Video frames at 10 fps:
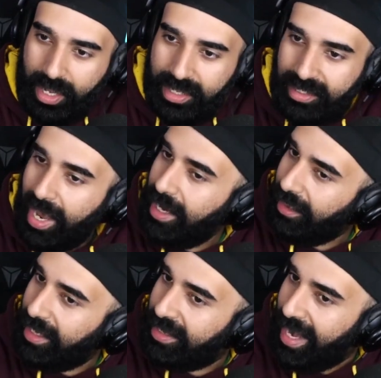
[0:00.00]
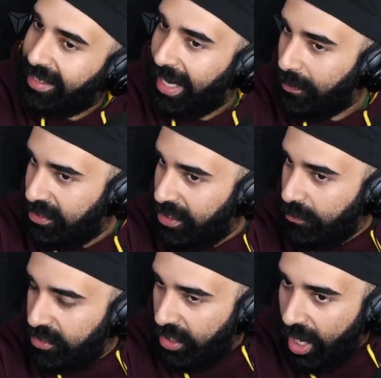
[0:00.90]
It's kind of like that now. It's
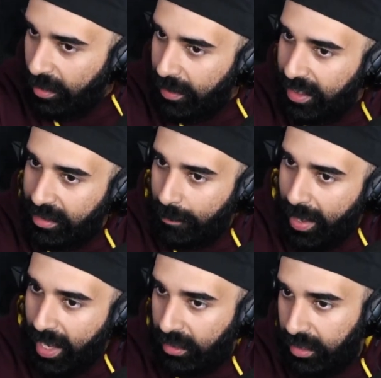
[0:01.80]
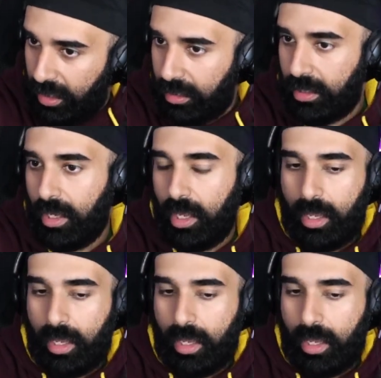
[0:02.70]
in retirement in the back there.